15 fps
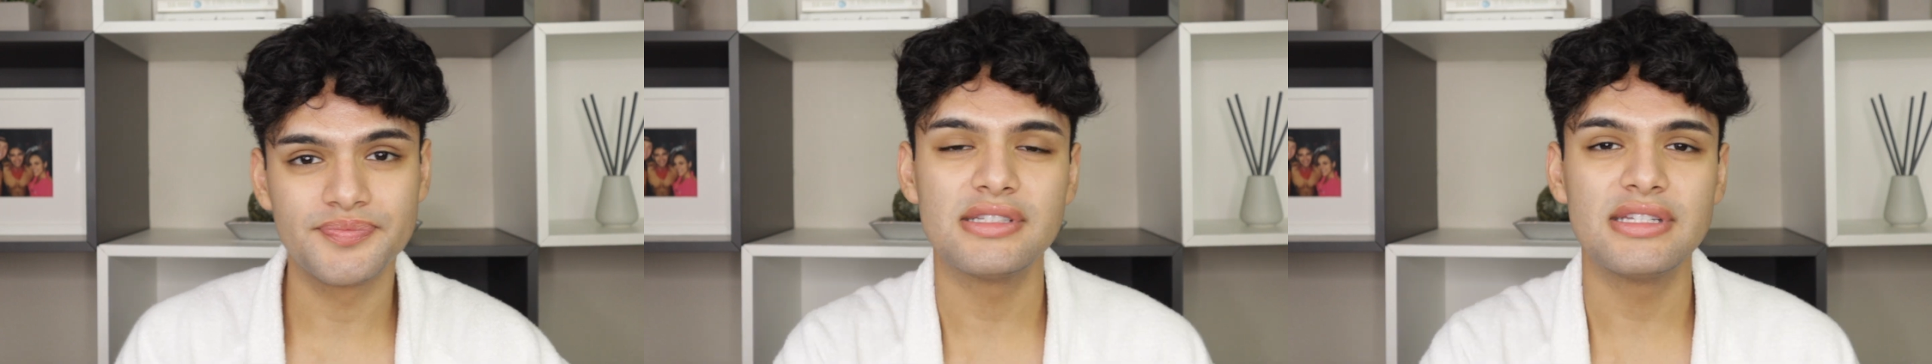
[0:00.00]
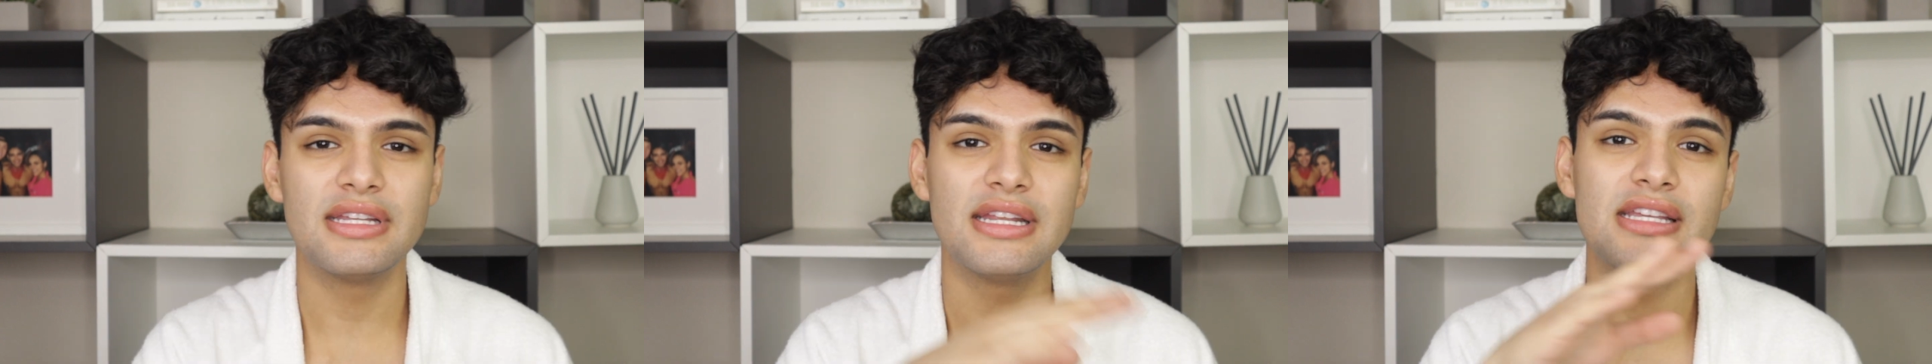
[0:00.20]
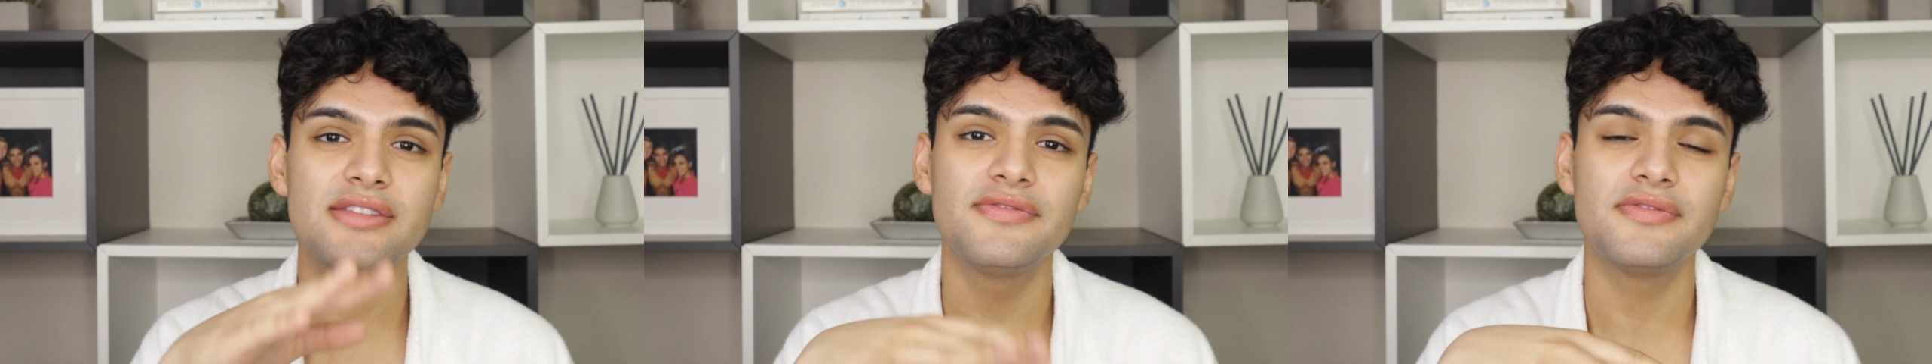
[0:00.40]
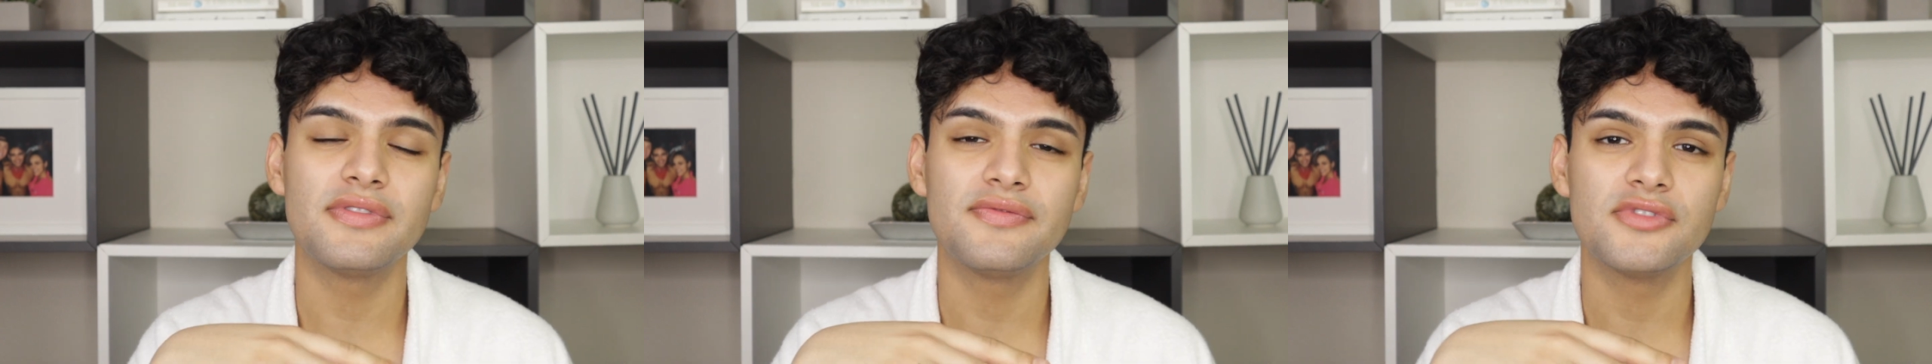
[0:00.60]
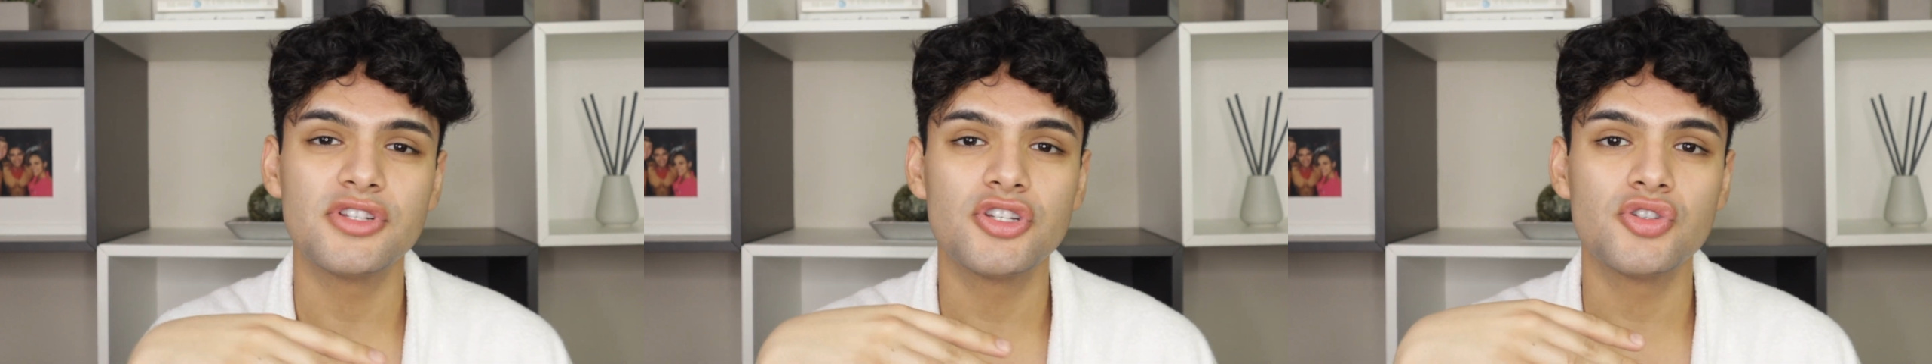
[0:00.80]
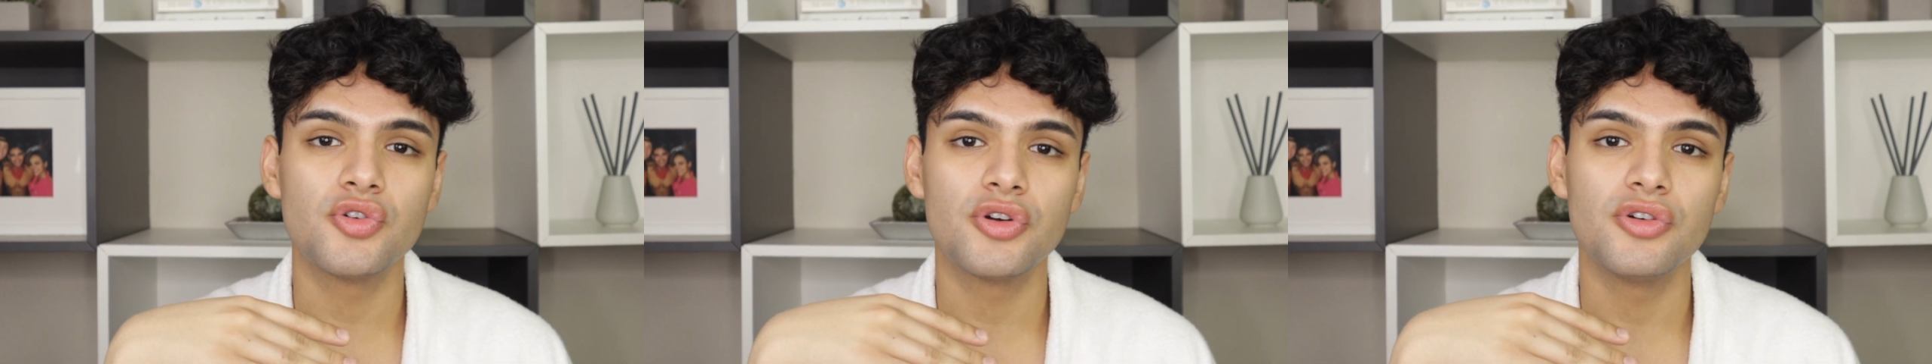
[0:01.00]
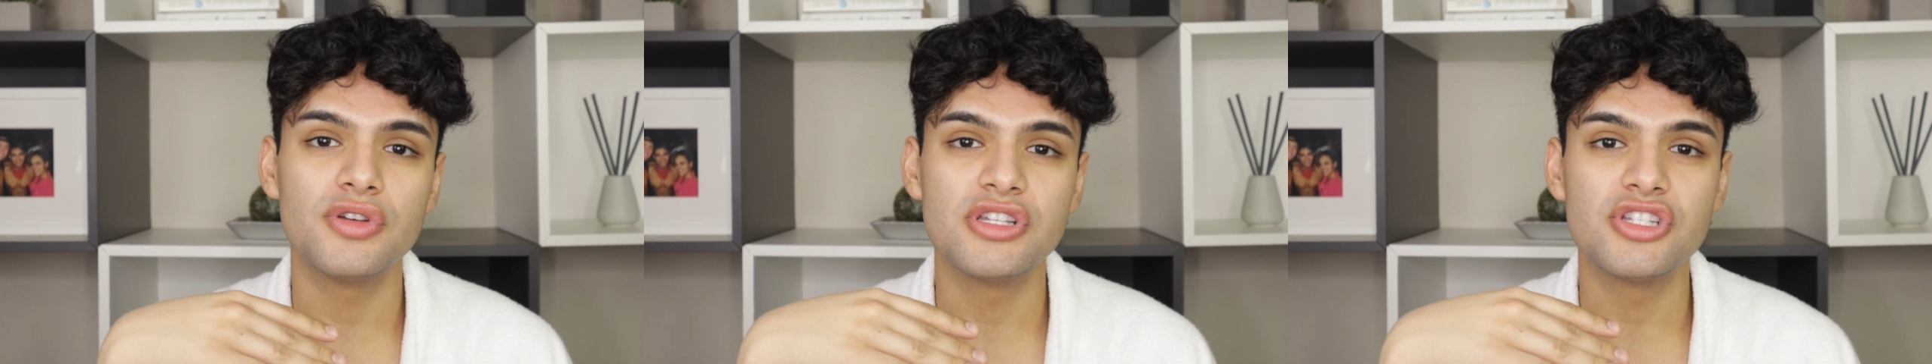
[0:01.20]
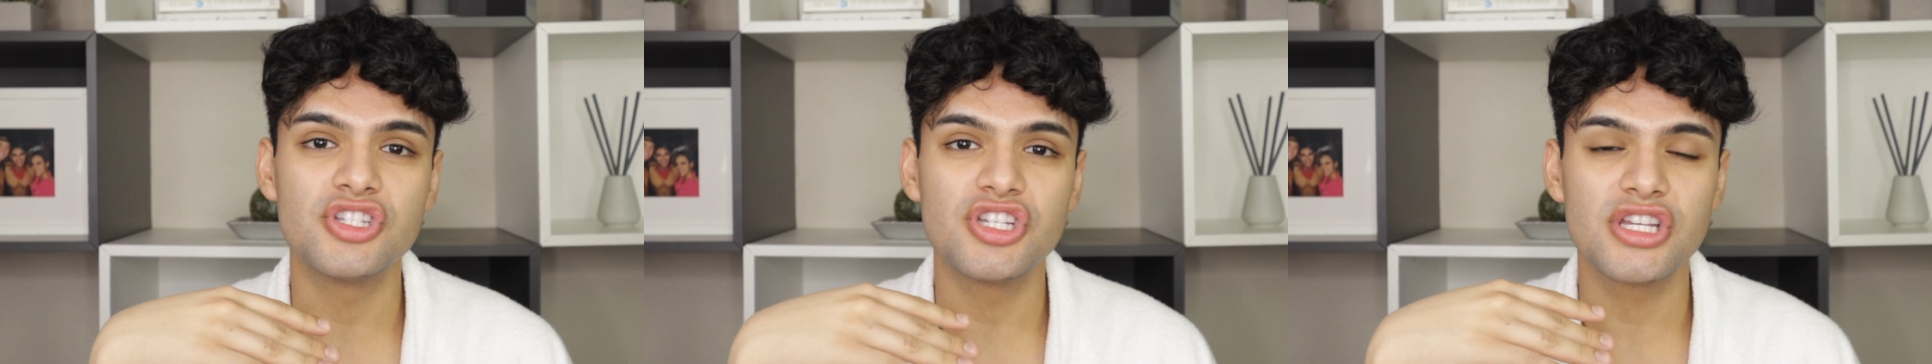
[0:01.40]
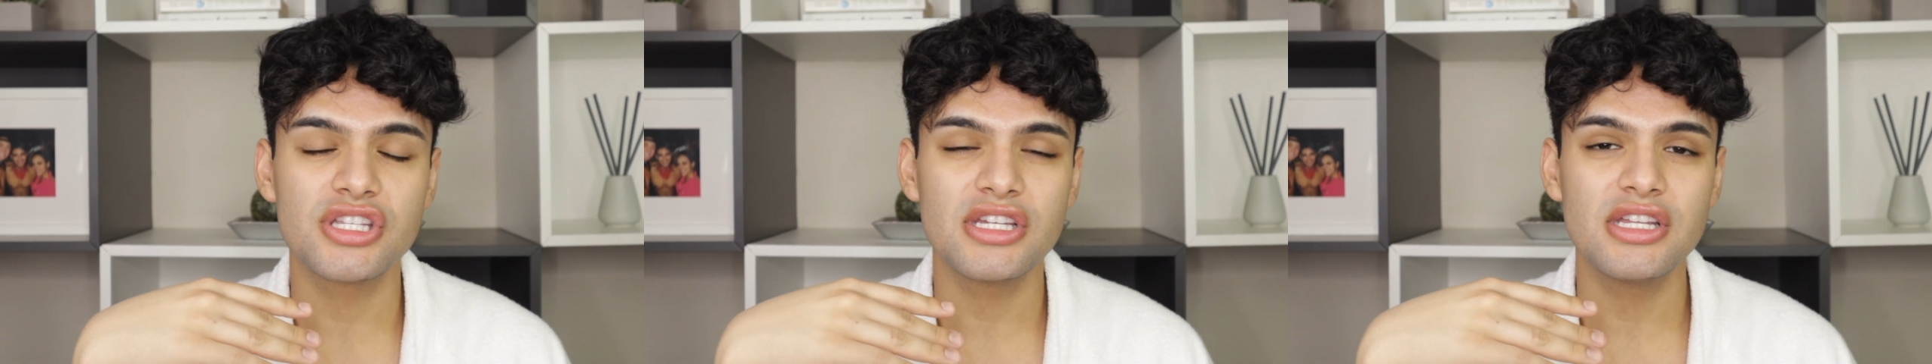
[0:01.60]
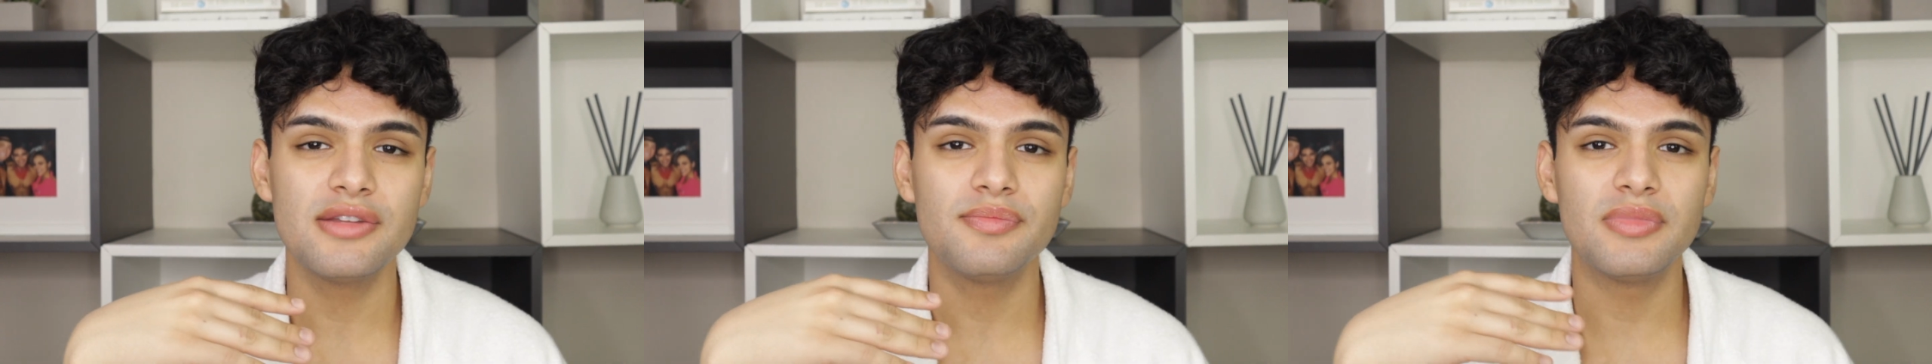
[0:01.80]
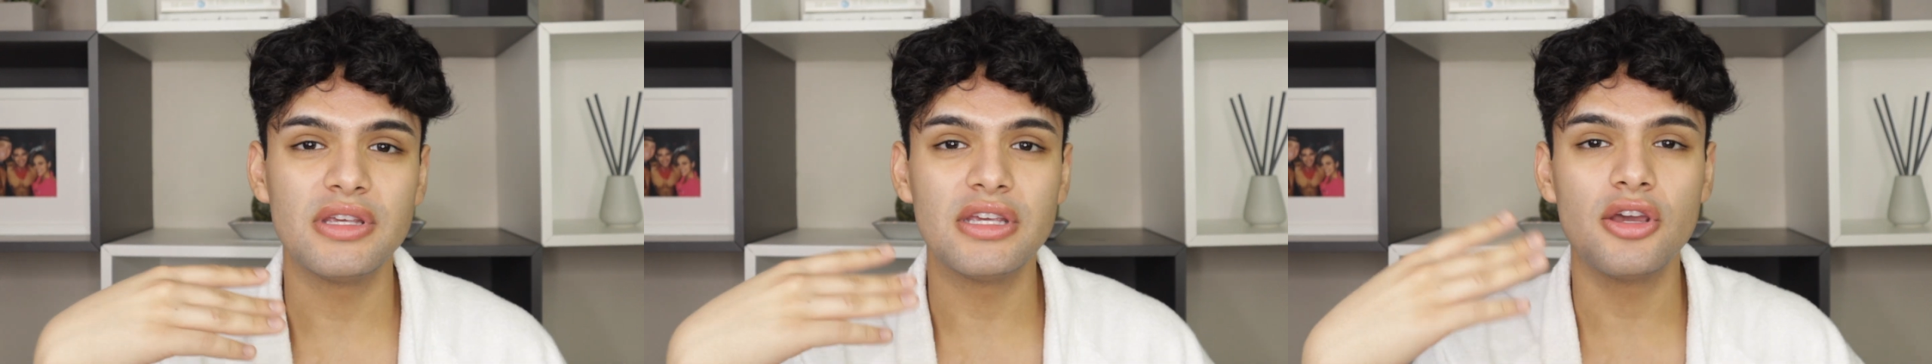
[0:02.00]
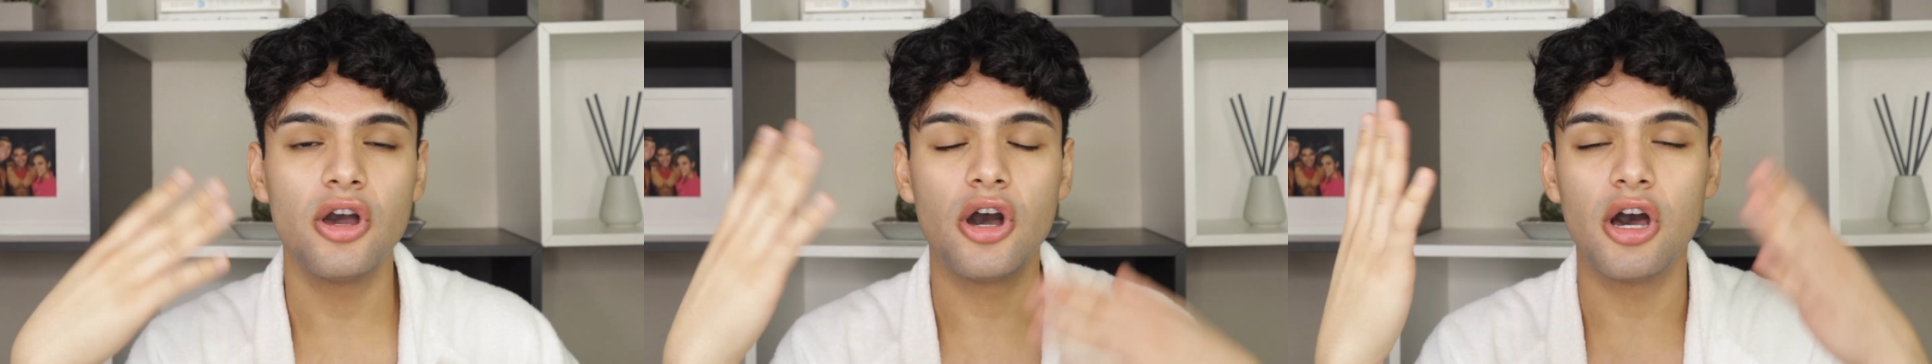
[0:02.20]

Today's tutorial is just going to be